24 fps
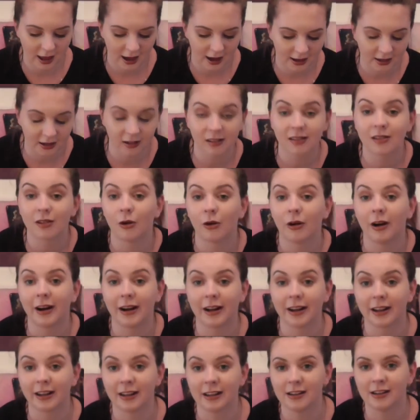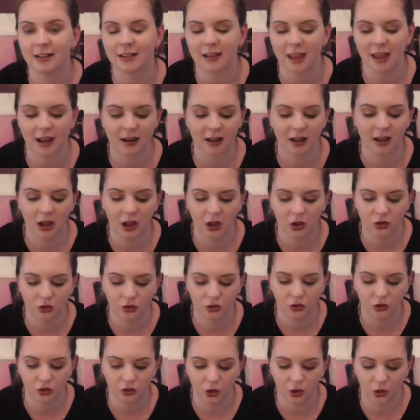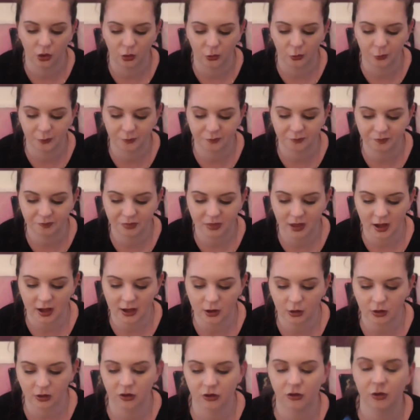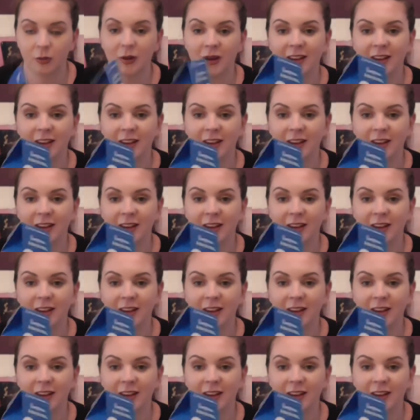and I saw it and I needed to get it, so I got it. So